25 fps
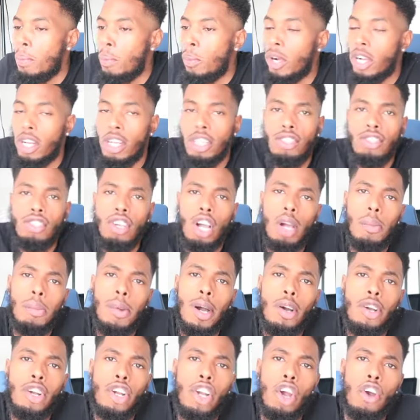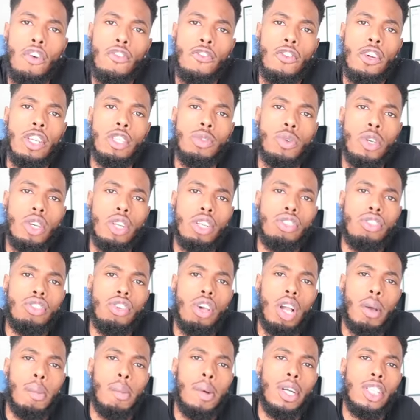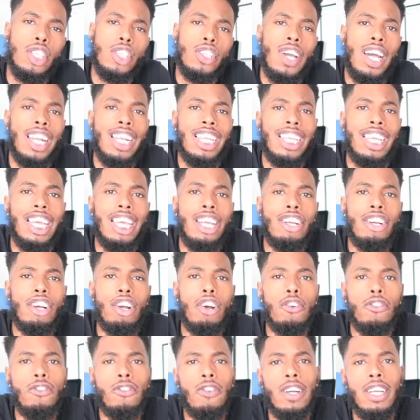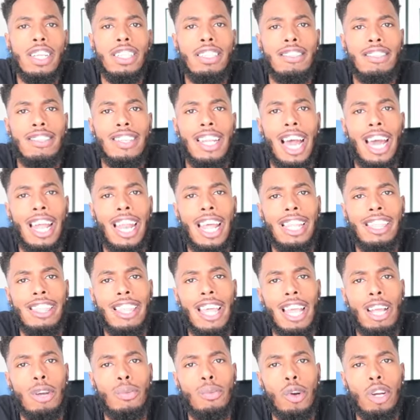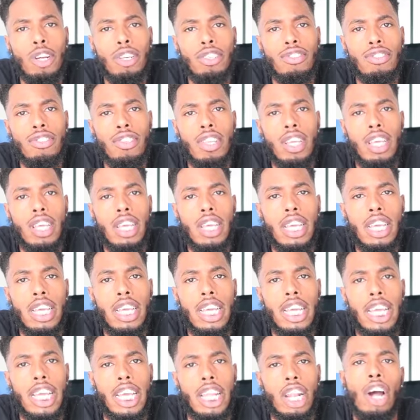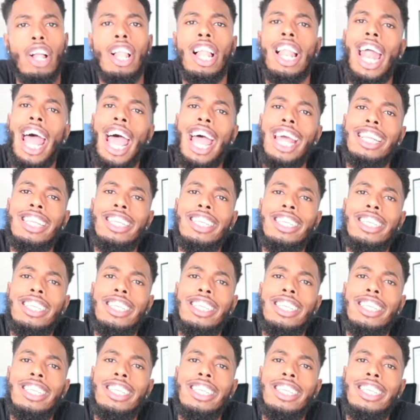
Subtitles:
We're gonna talk about girlfriends. We're gonna talk about trying to get girlfriends and how that thing works and all of that.